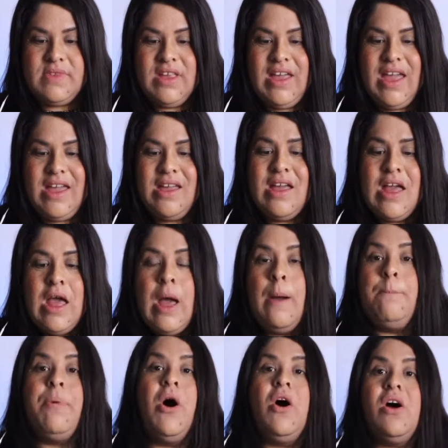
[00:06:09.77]
Okay,
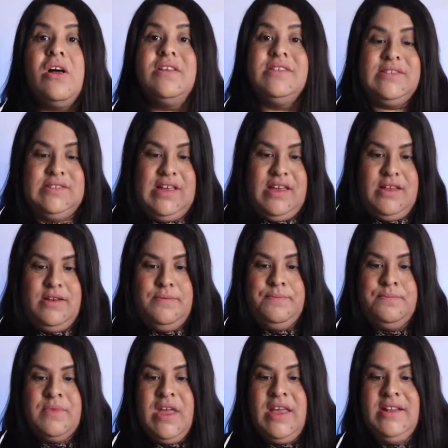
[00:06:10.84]
Paul
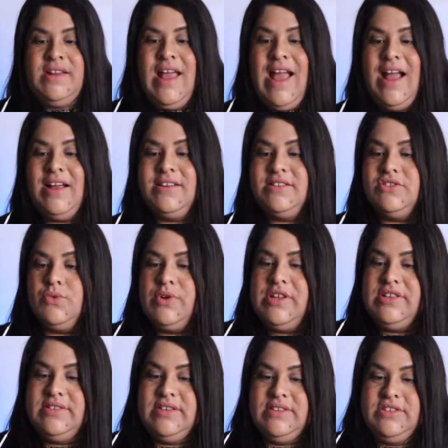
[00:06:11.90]
said in Acts
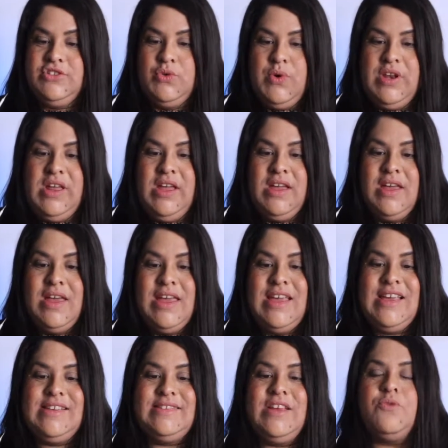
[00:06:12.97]
26:20,
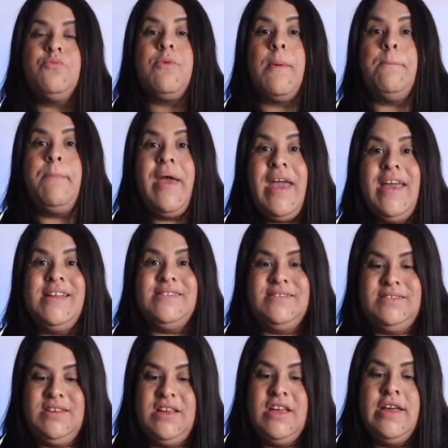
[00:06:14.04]
he said,
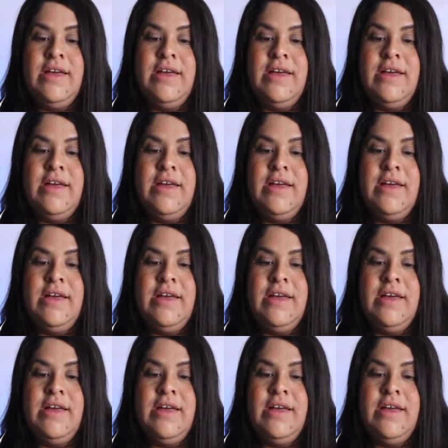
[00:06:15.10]
repent,